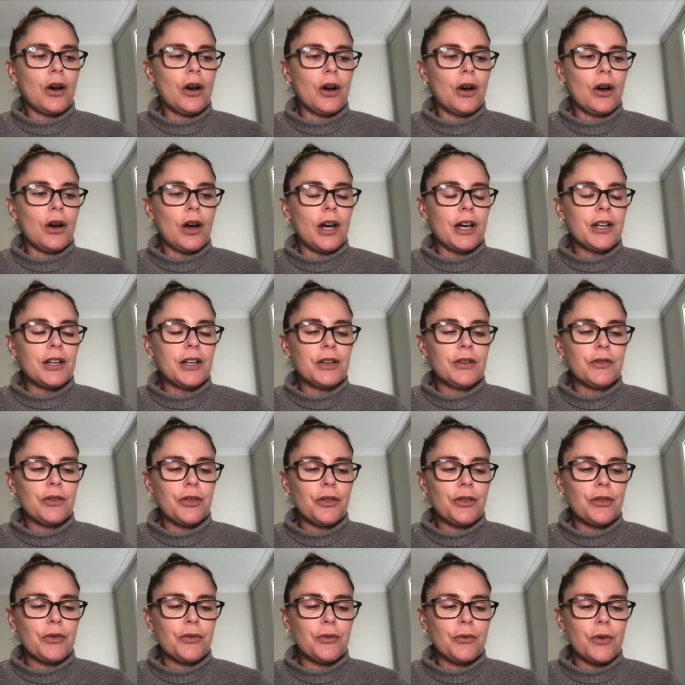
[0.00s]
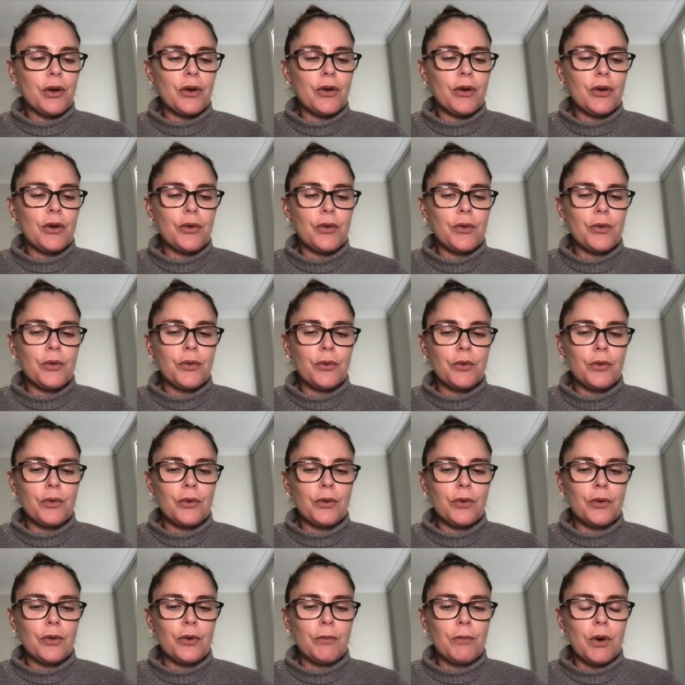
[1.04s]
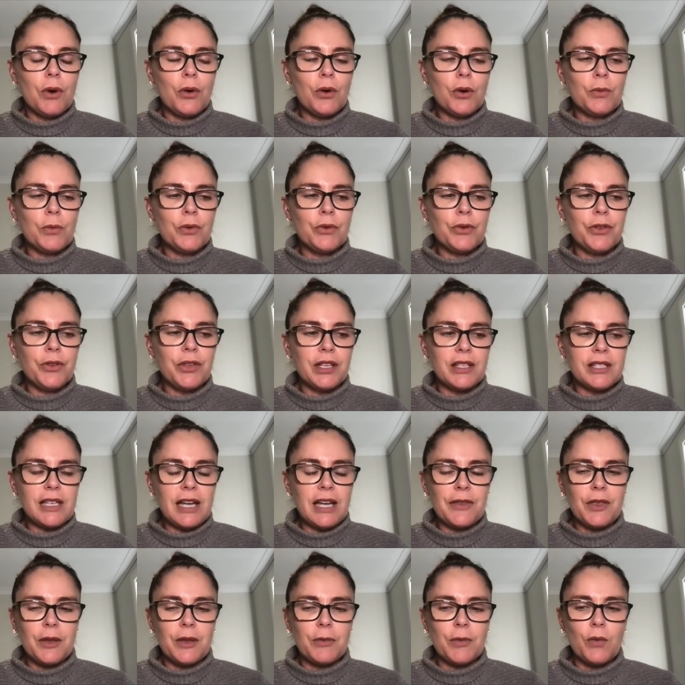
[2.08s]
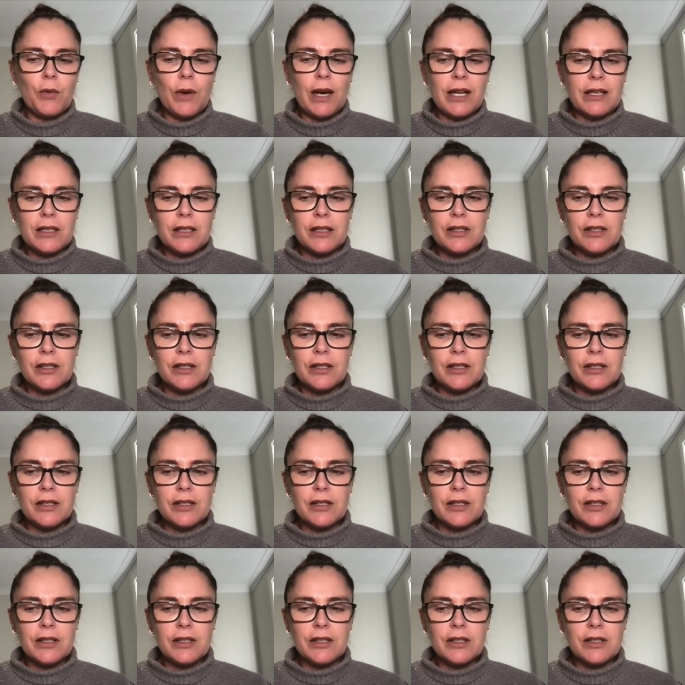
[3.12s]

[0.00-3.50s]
I don't throw multiple things at them at once.